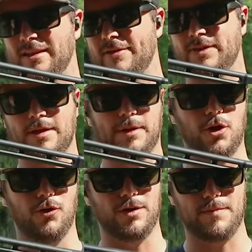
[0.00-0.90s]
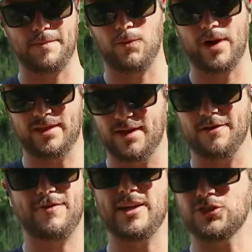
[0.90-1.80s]
leaving them alone, and maybe why the
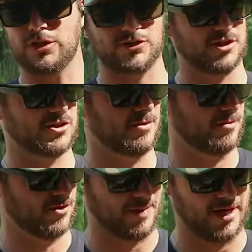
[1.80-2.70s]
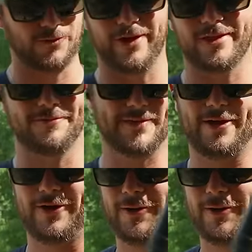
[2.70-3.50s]
NFA shouldn't exist to, to begin with. I don't